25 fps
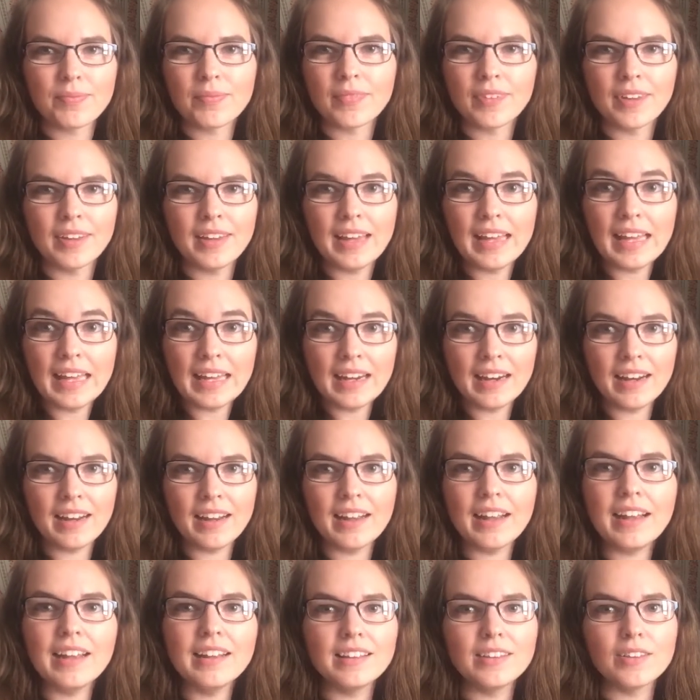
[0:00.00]
hint
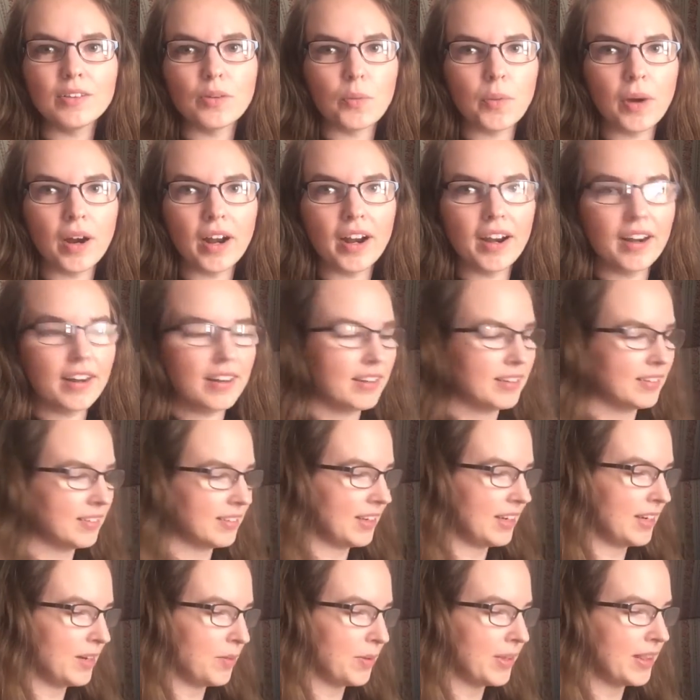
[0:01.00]
in the word
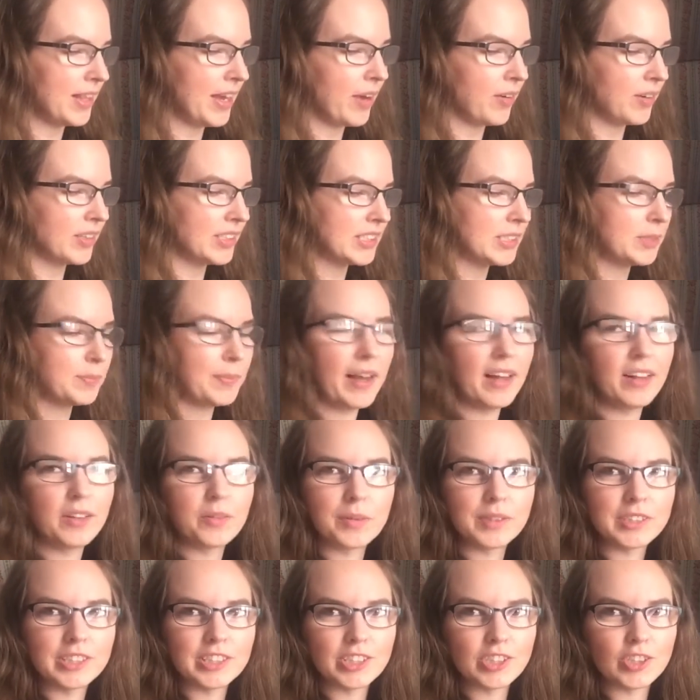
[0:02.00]
with how it's spelled,
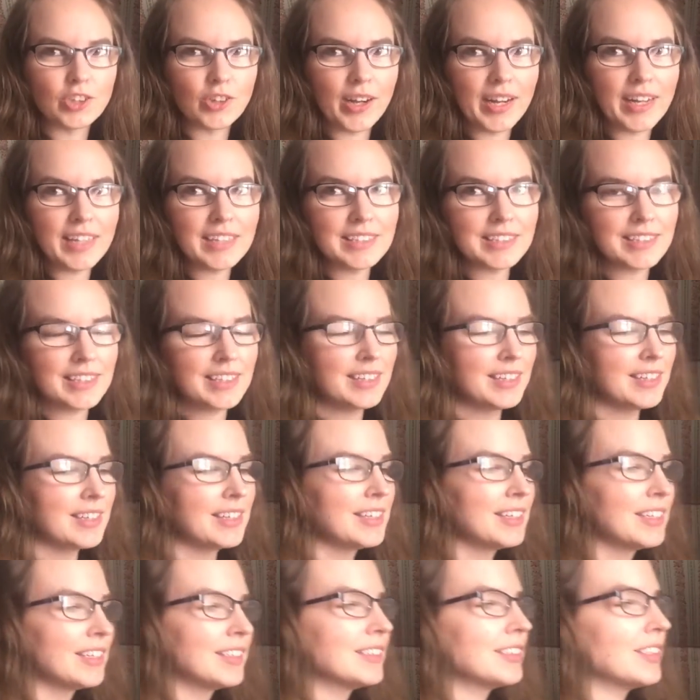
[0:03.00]
which is great.
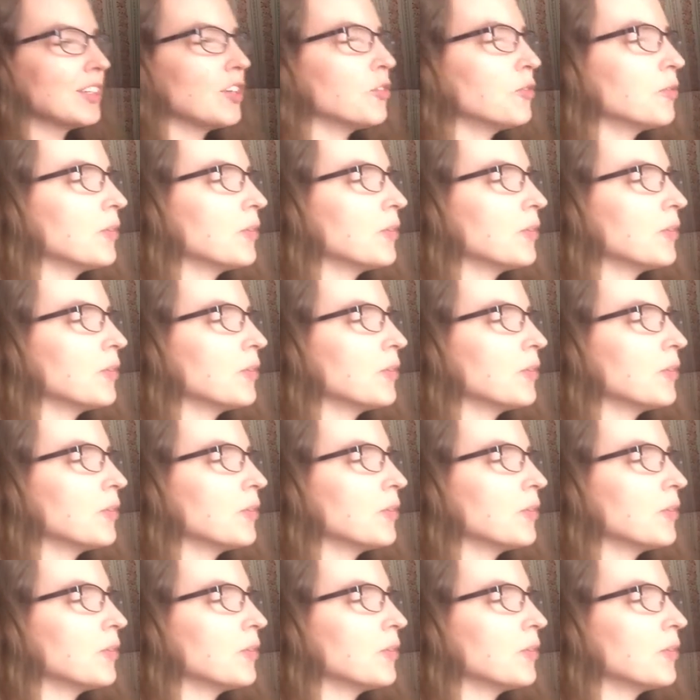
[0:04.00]
So if we